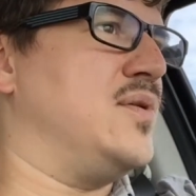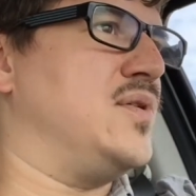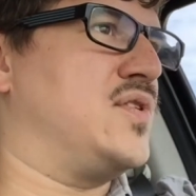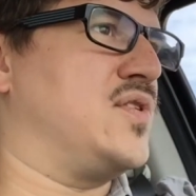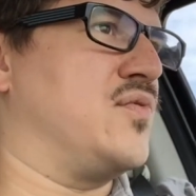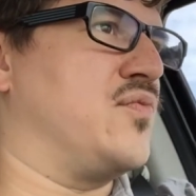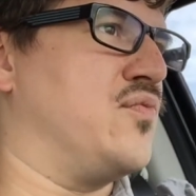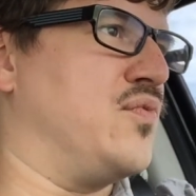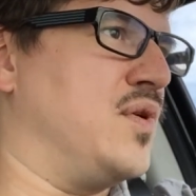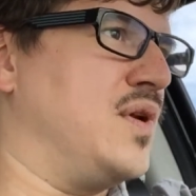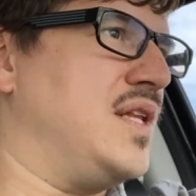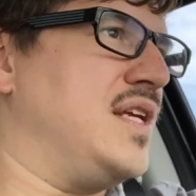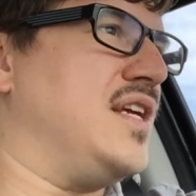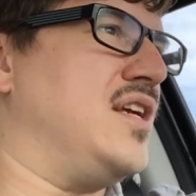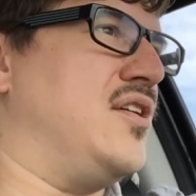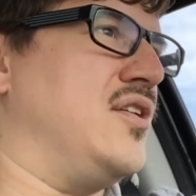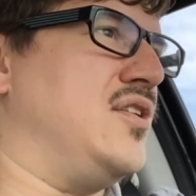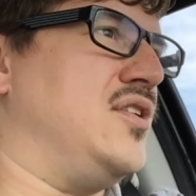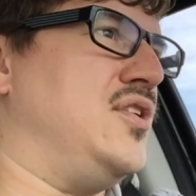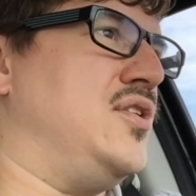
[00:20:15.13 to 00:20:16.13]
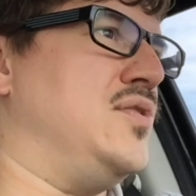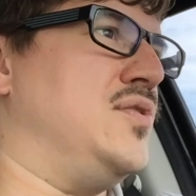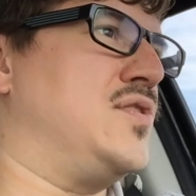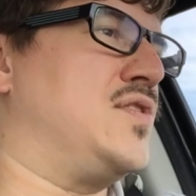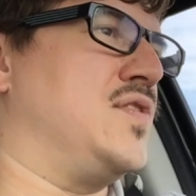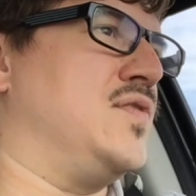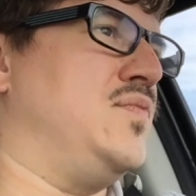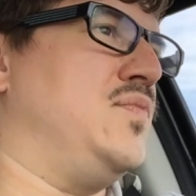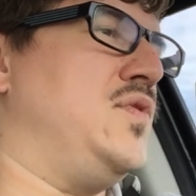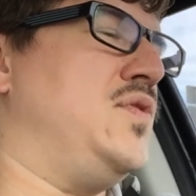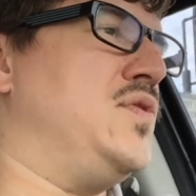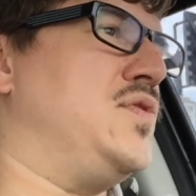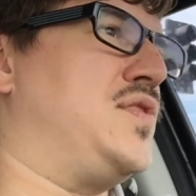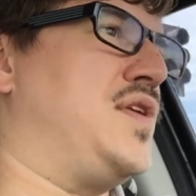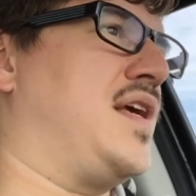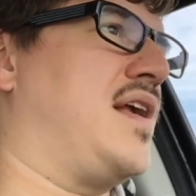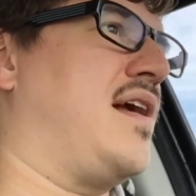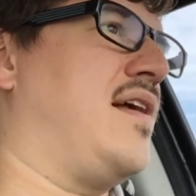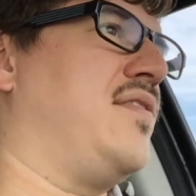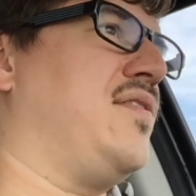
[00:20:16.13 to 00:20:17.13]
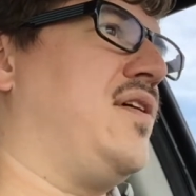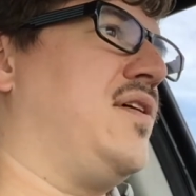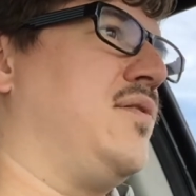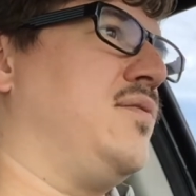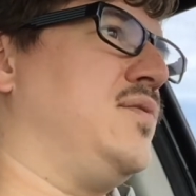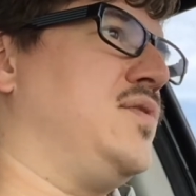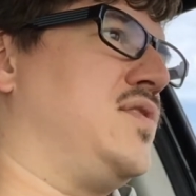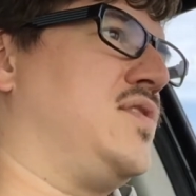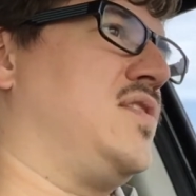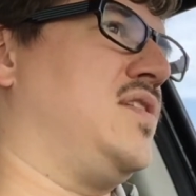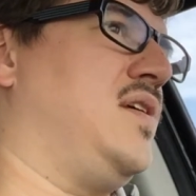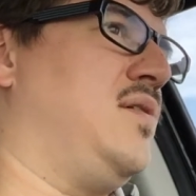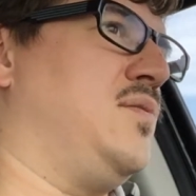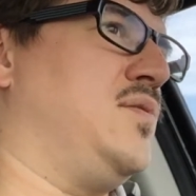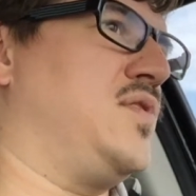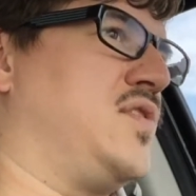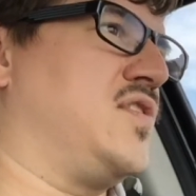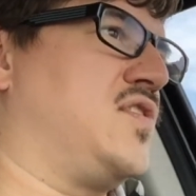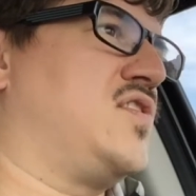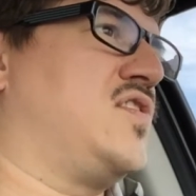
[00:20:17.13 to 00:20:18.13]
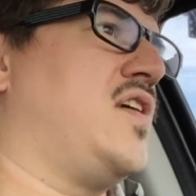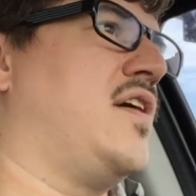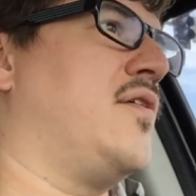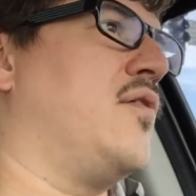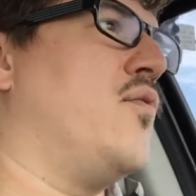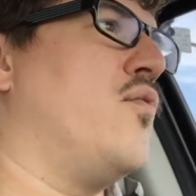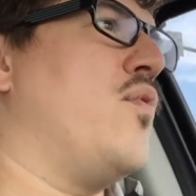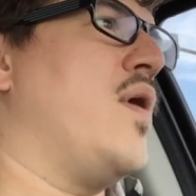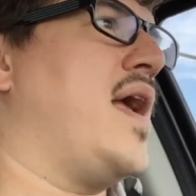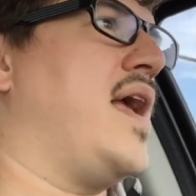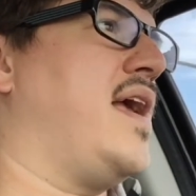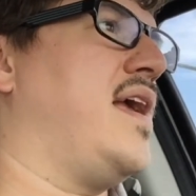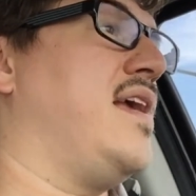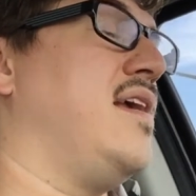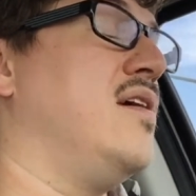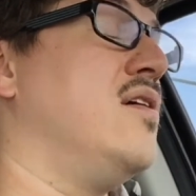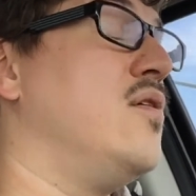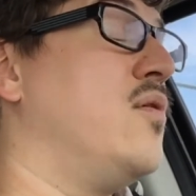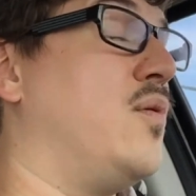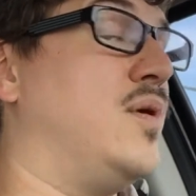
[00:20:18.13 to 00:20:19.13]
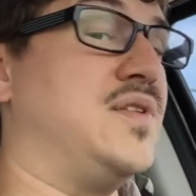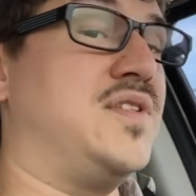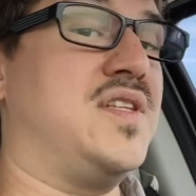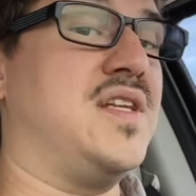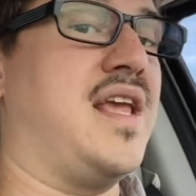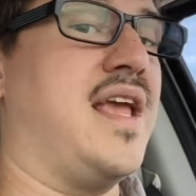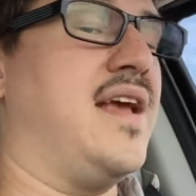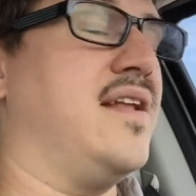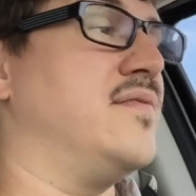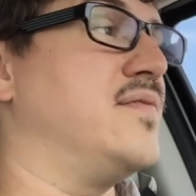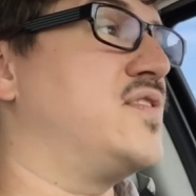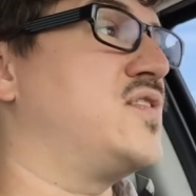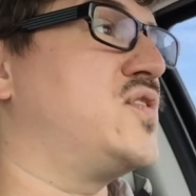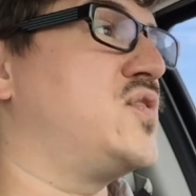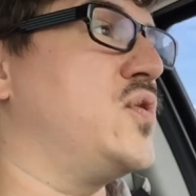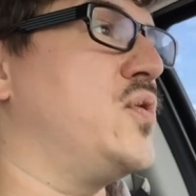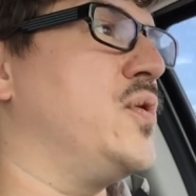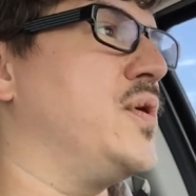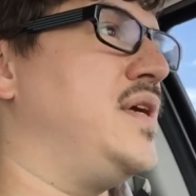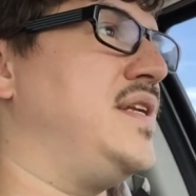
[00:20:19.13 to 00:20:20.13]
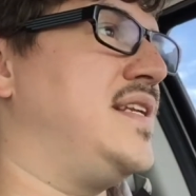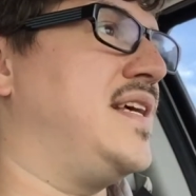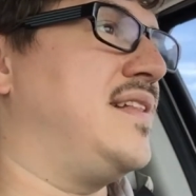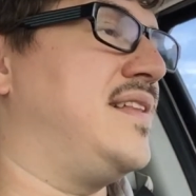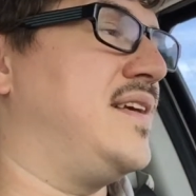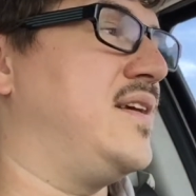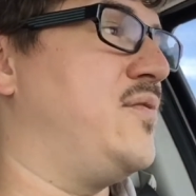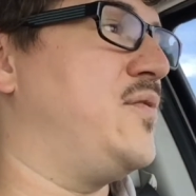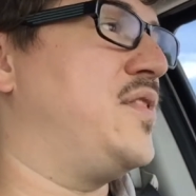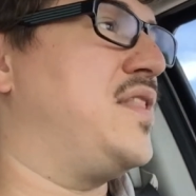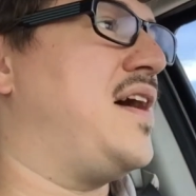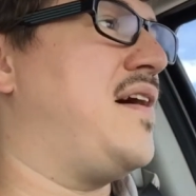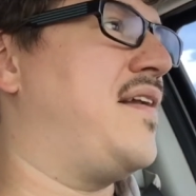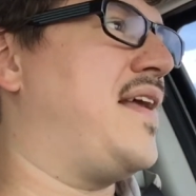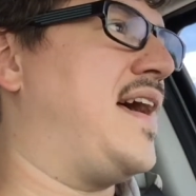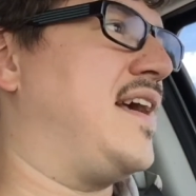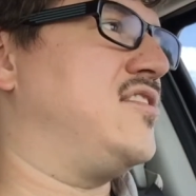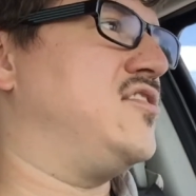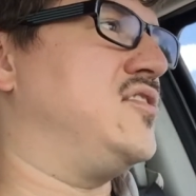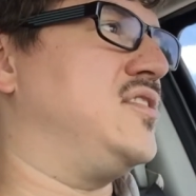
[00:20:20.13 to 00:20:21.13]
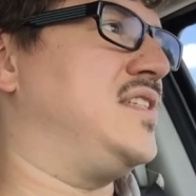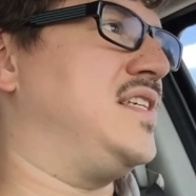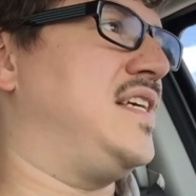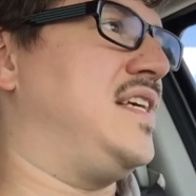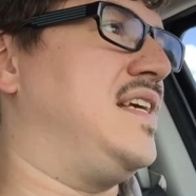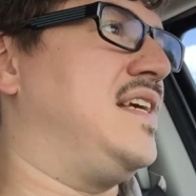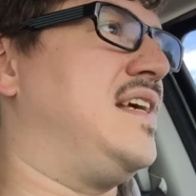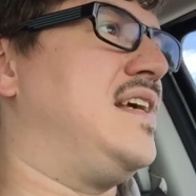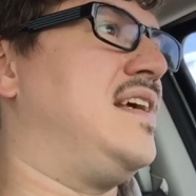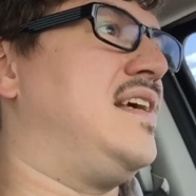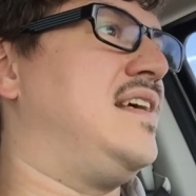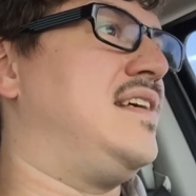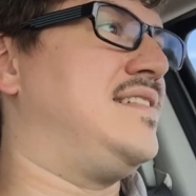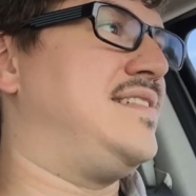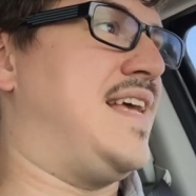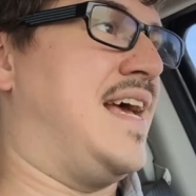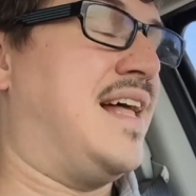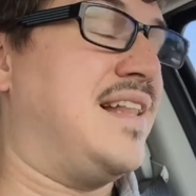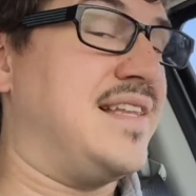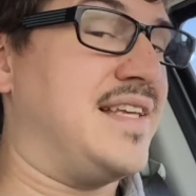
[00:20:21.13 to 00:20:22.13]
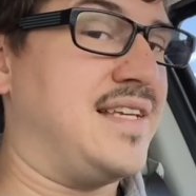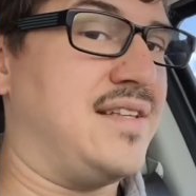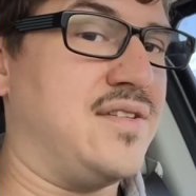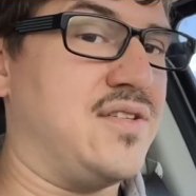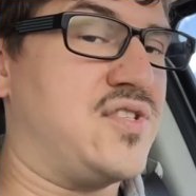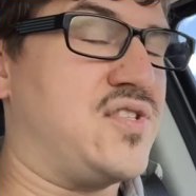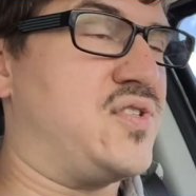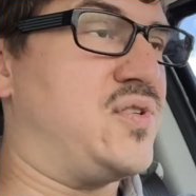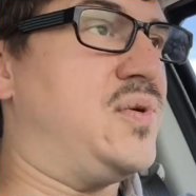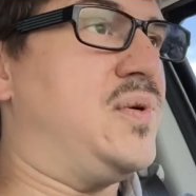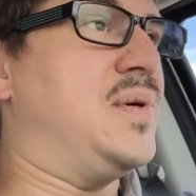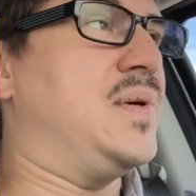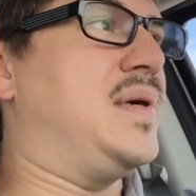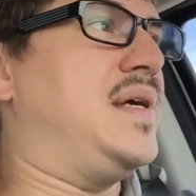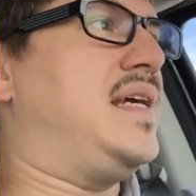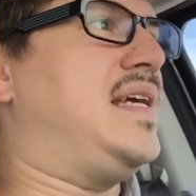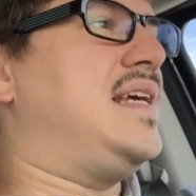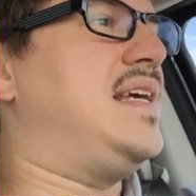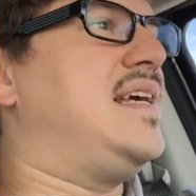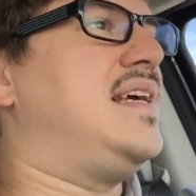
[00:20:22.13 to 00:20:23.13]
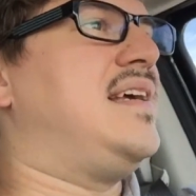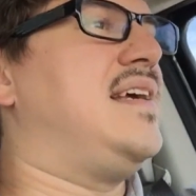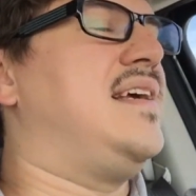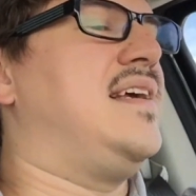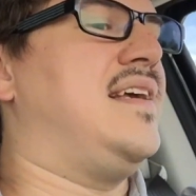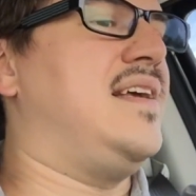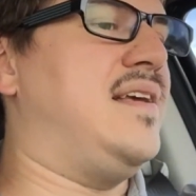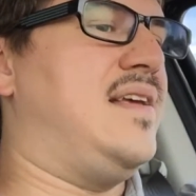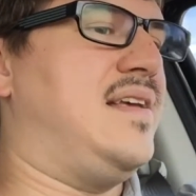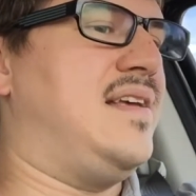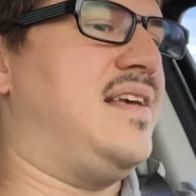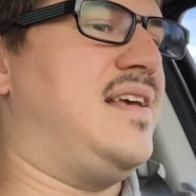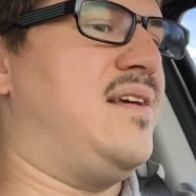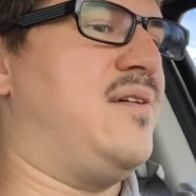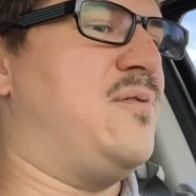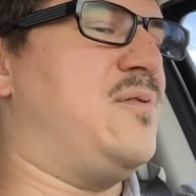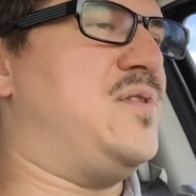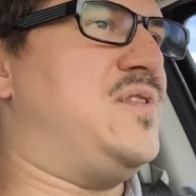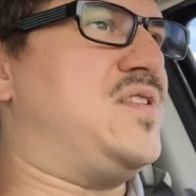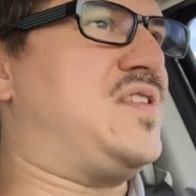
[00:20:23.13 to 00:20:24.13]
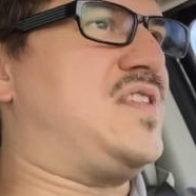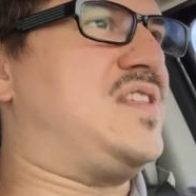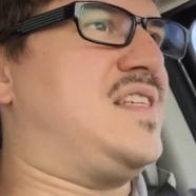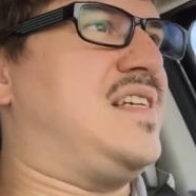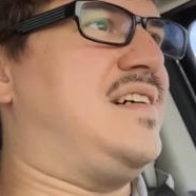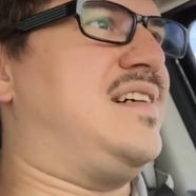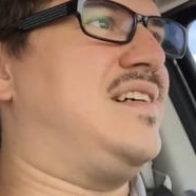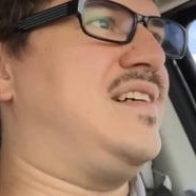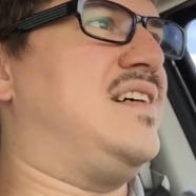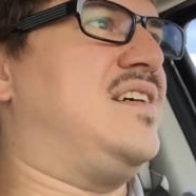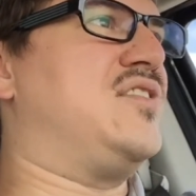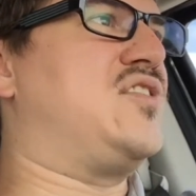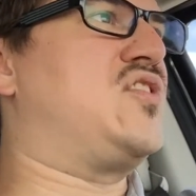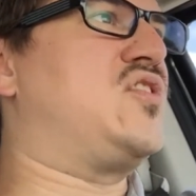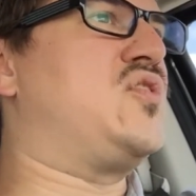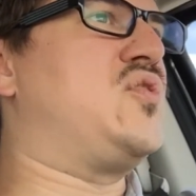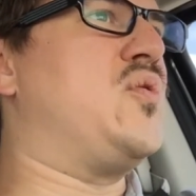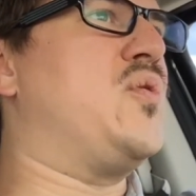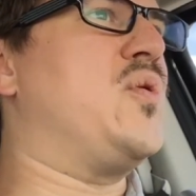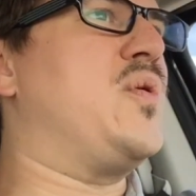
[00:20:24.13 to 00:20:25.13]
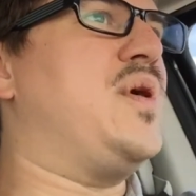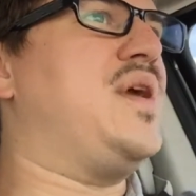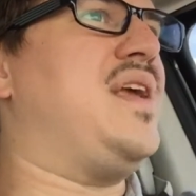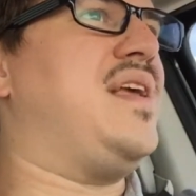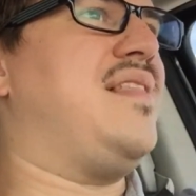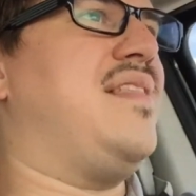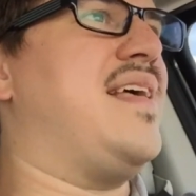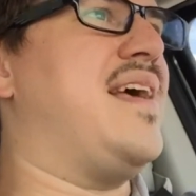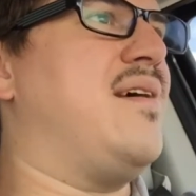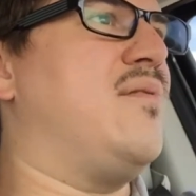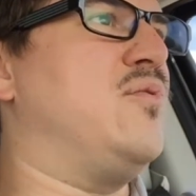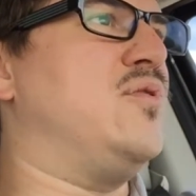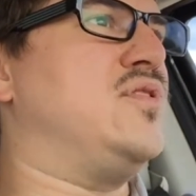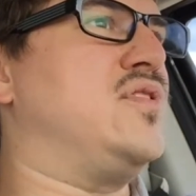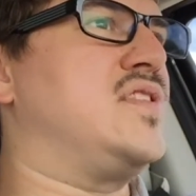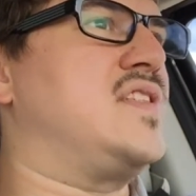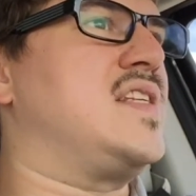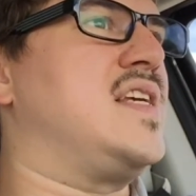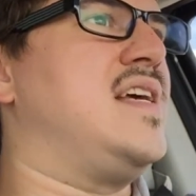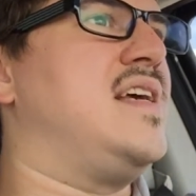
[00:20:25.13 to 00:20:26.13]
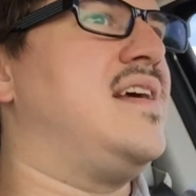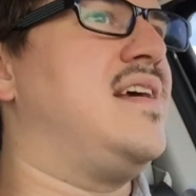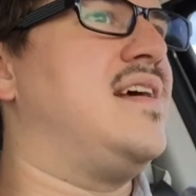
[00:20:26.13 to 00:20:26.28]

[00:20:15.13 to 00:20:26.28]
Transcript: was a really good use of music. I thought it was a subtle way, once again, of storytelling without actually telling the story. It was a story that was